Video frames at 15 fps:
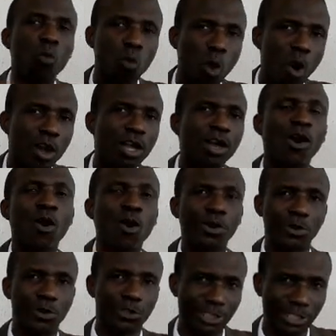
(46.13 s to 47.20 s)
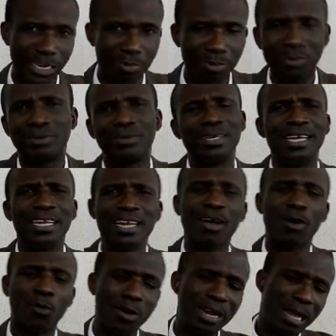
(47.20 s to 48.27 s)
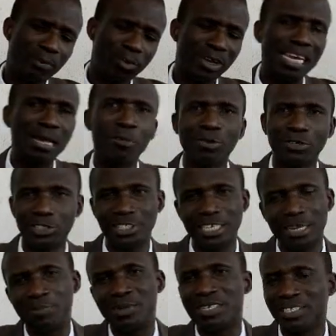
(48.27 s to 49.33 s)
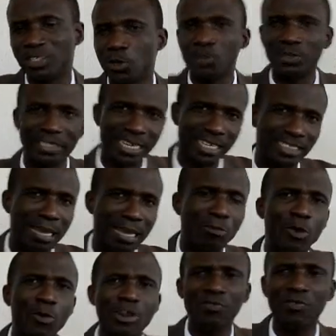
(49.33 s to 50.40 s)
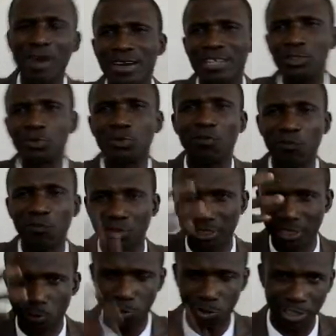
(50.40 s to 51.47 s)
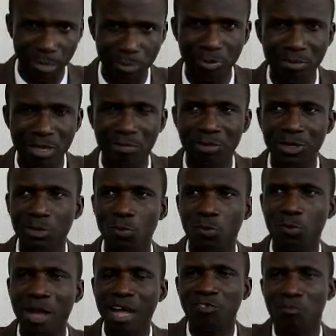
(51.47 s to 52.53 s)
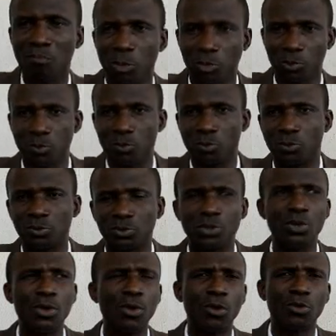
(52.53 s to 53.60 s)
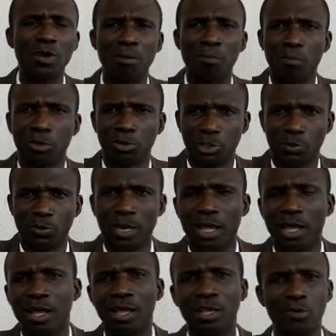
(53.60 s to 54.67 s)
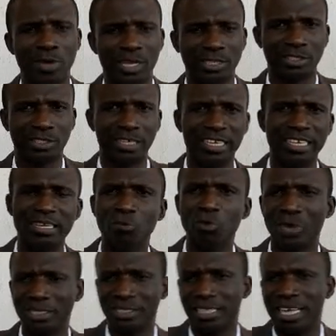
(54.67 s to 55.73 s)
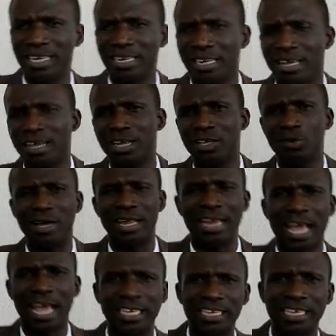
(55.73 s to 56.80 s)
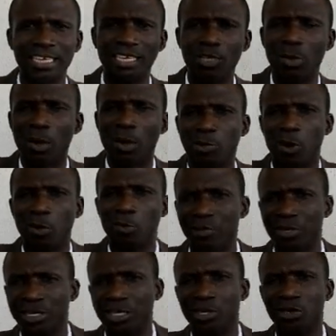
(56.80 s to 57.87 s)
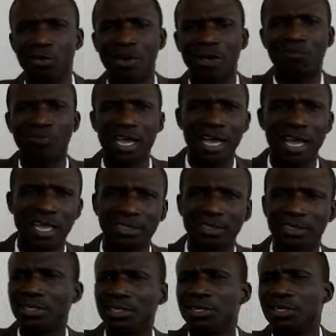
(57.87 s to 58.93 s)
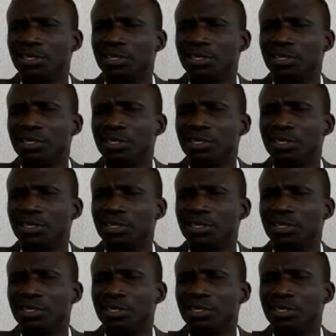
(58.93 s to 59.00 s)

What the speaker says: Walk on your shape. Now, when I'm talking about shape in this context, I'm not referring to physical shape. Maybe you have muscles, or you are muscular, you are slim, you are slender, you are lanky, you are plumpy, you are fat.